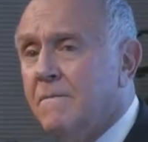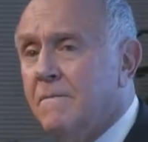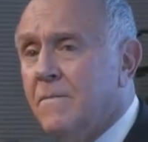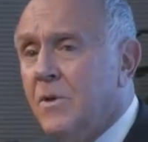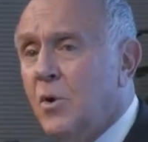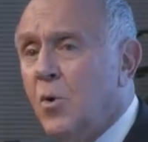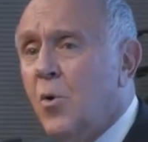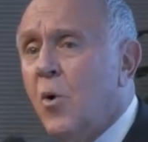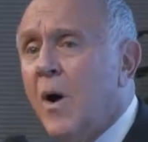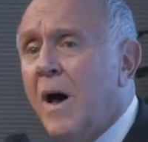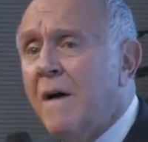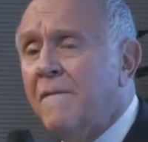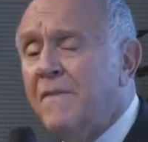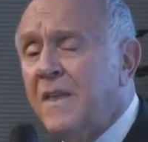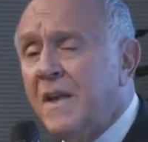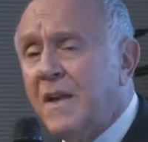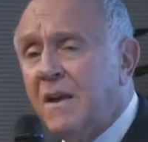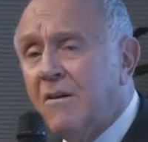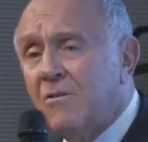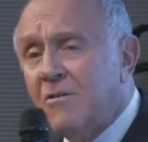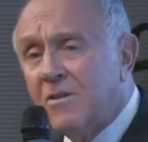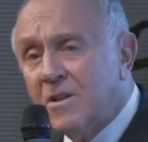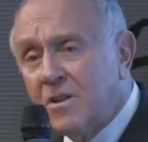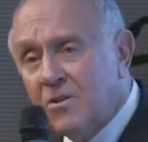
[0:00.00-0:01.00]
You have
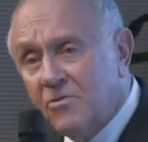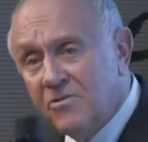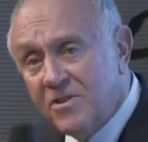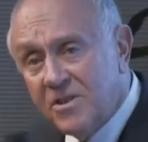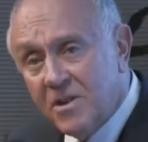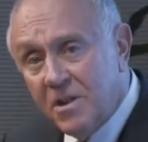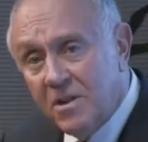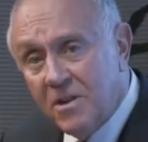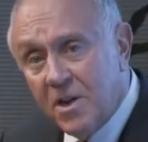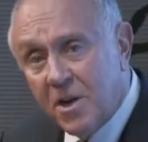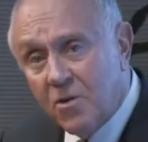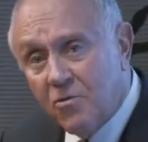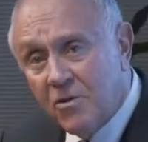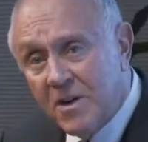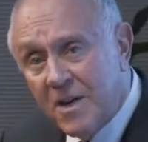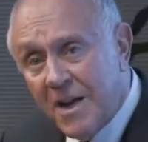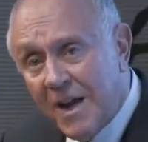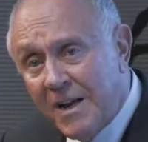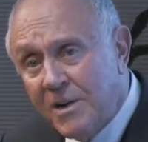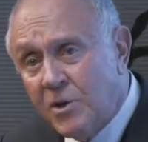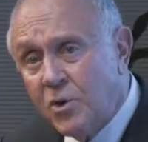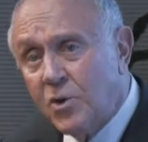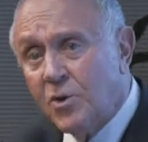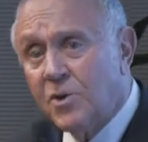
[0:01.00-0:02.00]
the, the
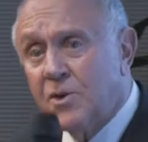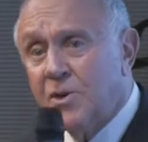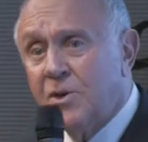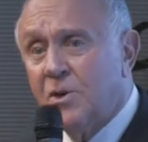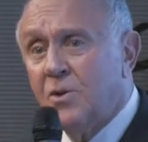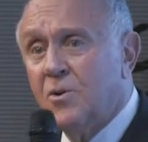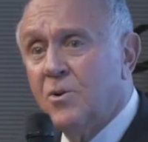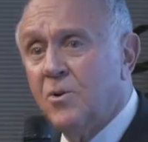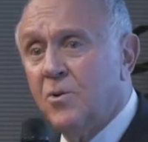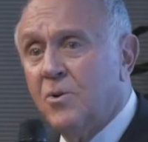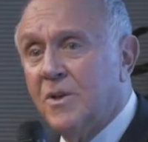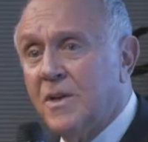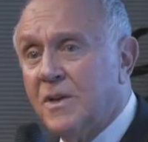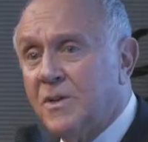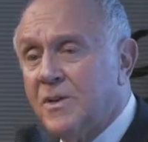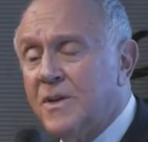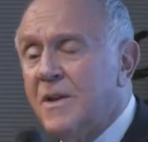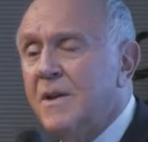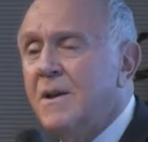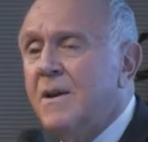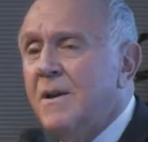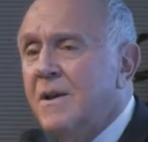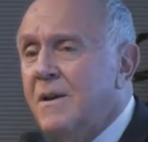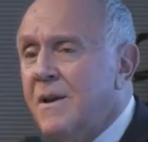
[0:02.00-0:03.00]
credentials to do this.
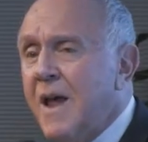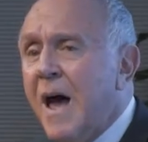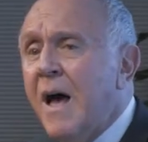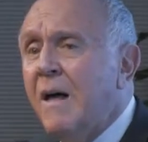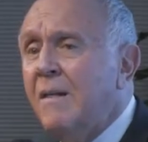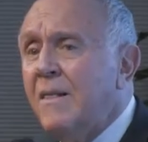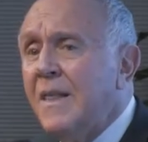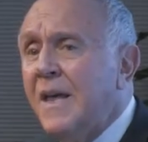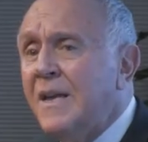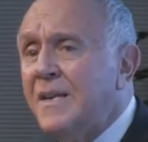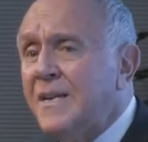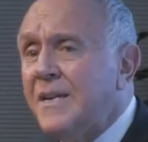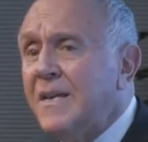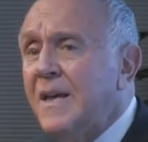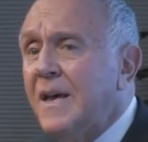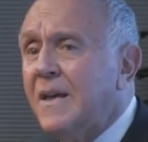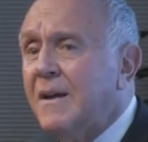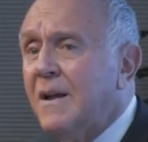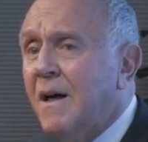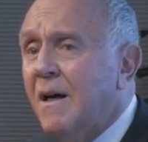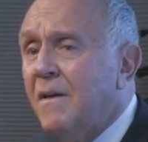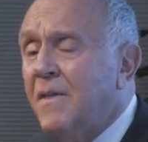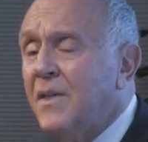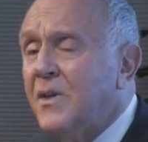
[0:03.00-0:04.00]
Now let's
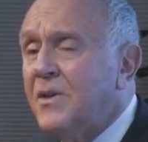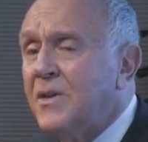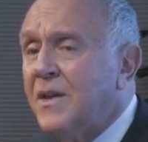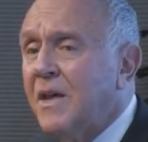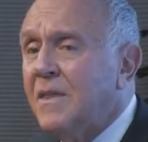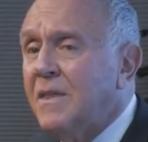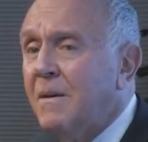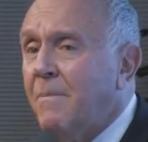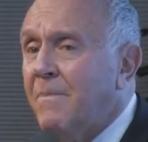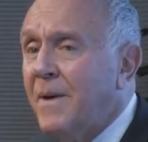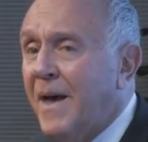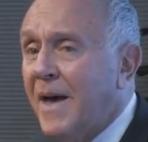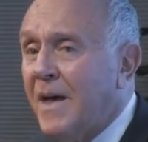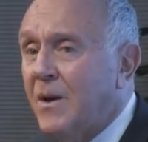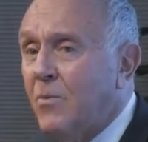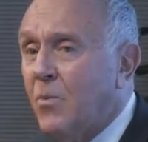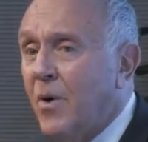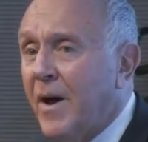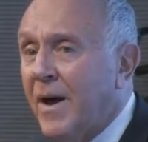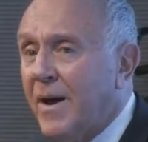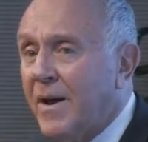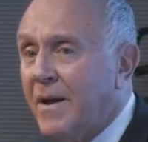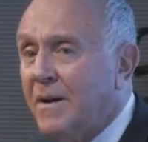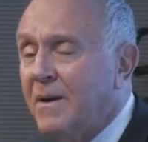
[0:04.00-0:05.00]
get others on the
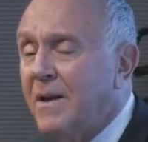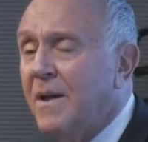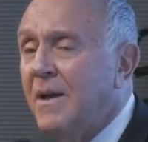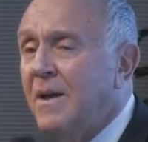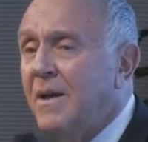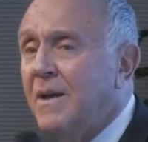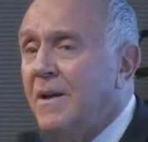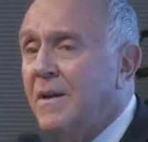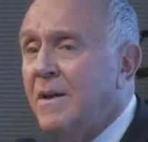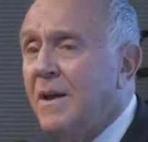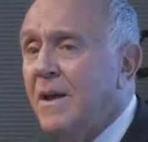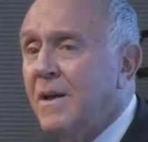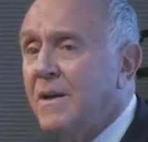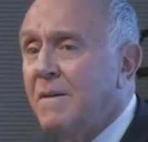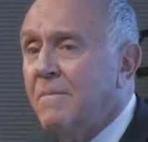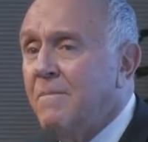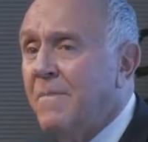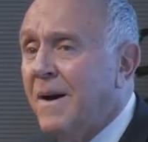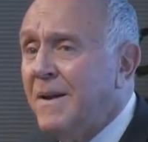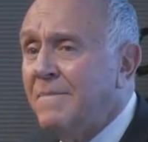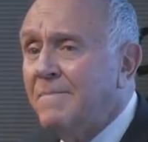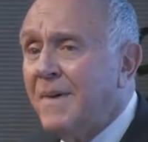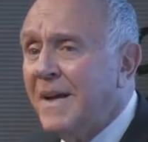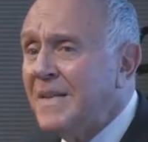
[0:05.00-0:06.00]
bandwagon,
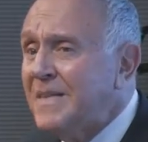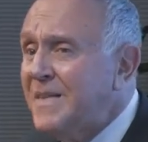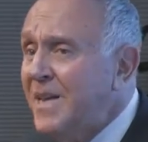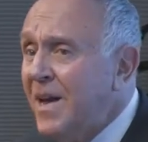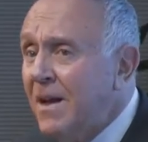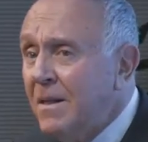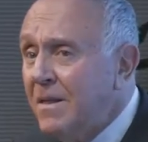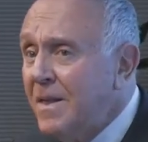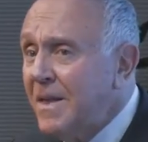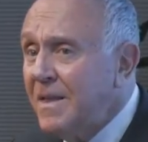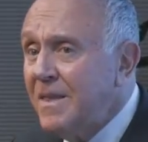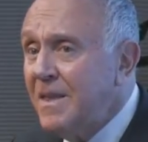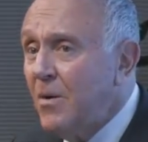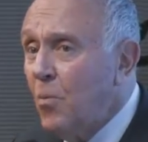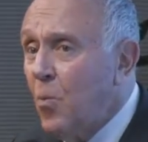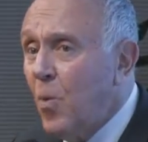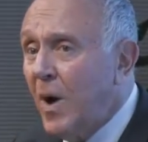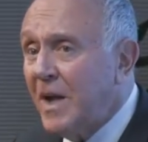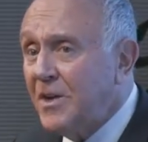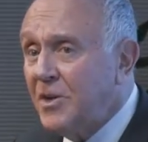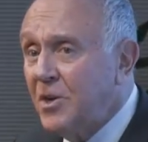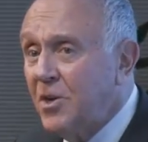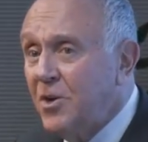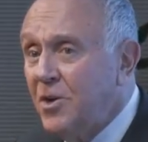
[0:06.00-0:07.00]
not by telling them
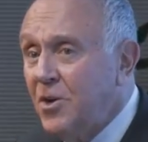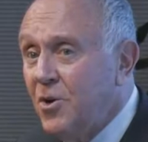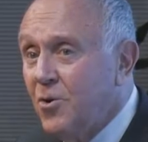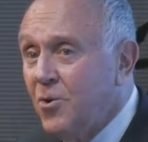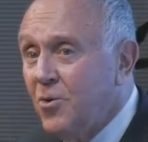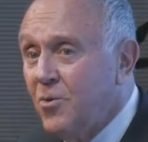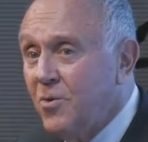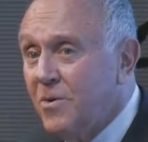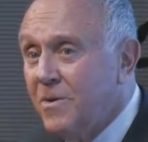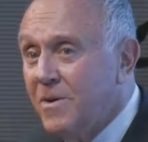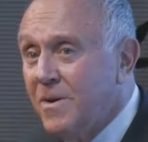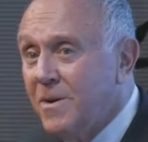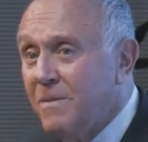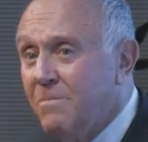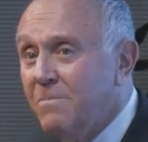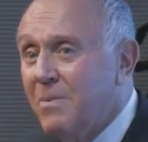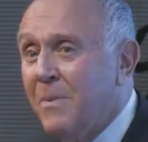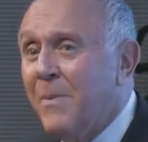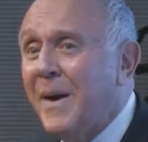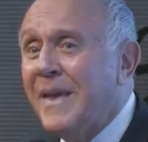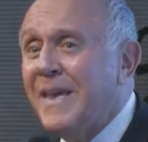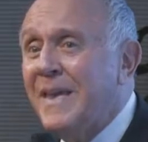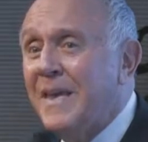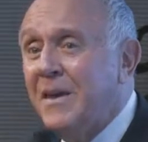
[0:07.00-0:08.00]
what to do,
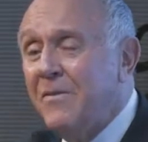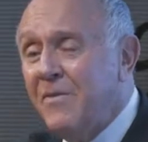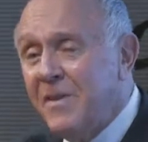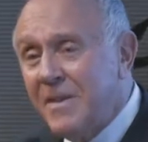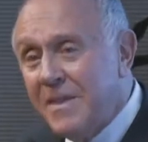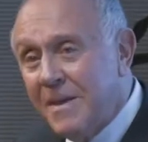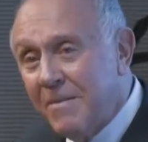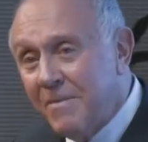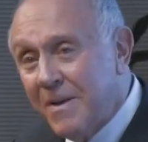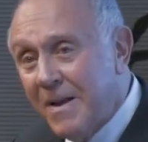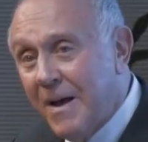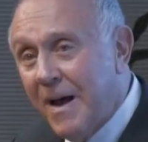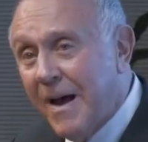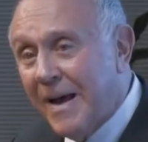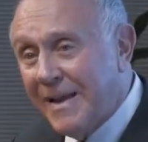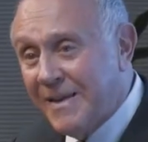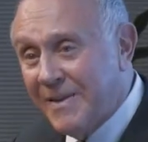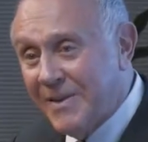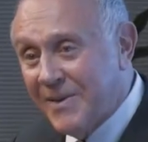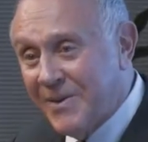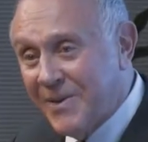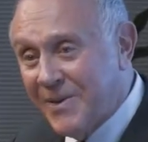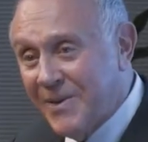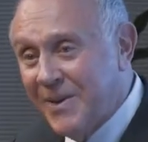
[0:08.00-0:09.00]
but by giving them
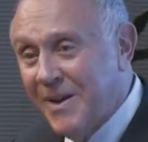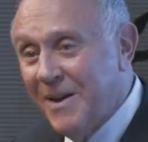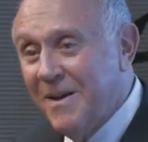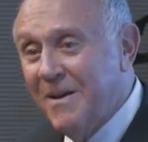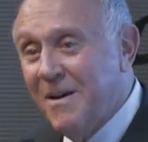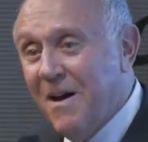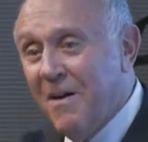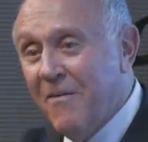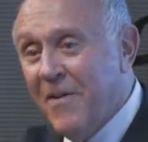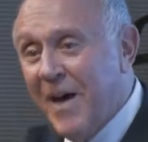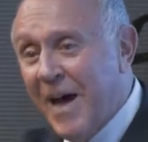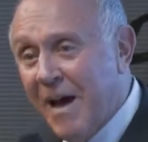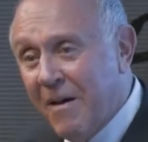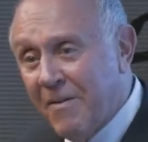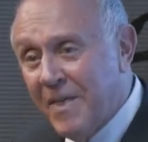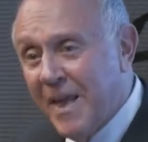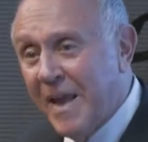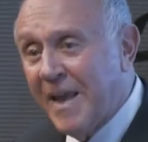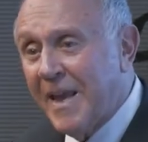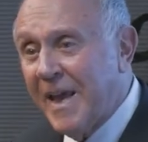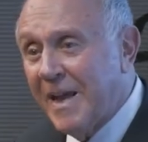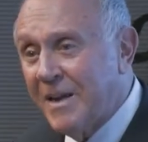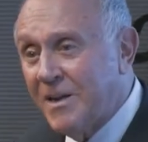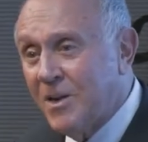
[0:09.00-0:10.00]
guidance of how
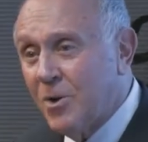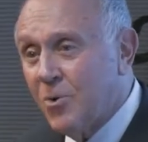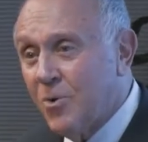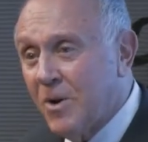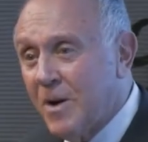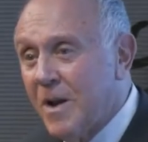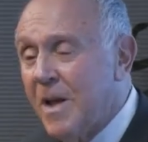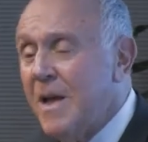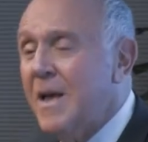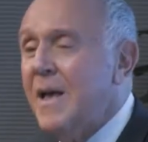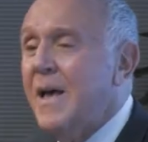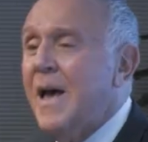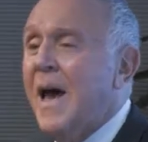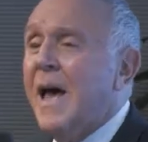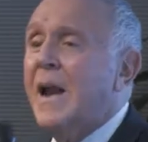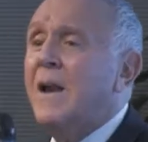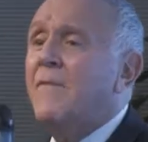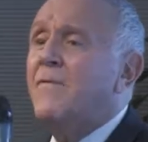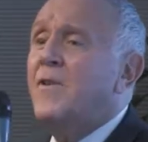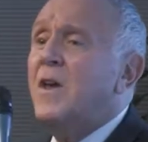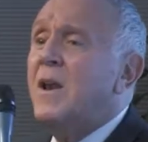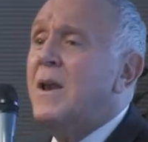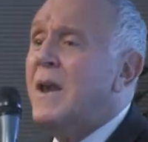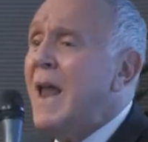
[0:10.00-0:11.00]
they can do it. And
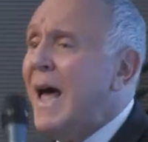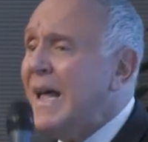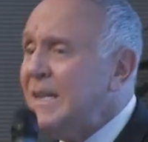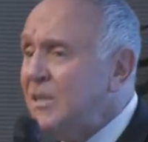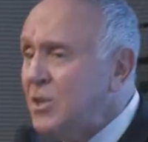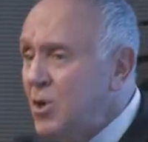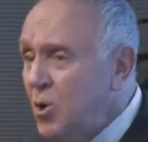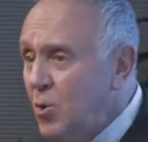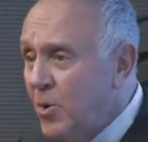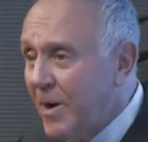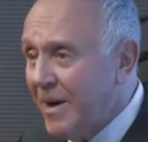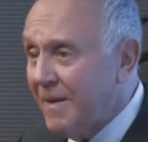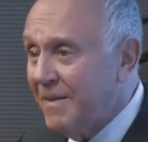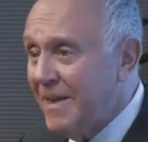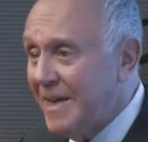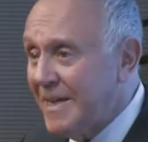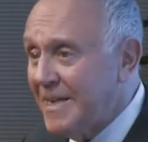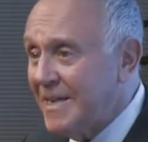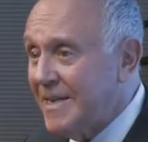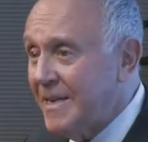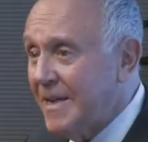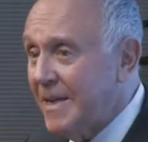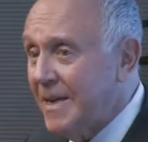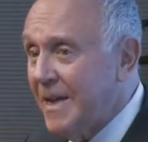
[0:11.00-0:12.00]
if you're not doing
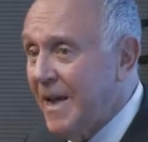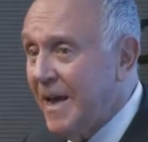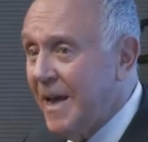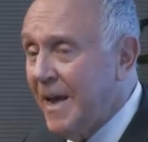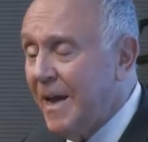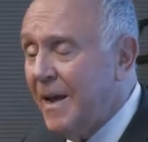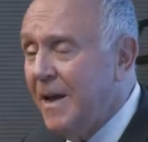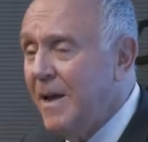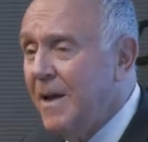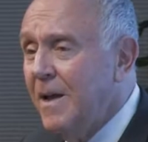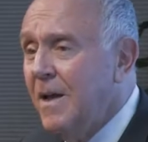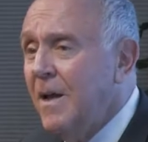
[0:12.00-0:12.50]
this today,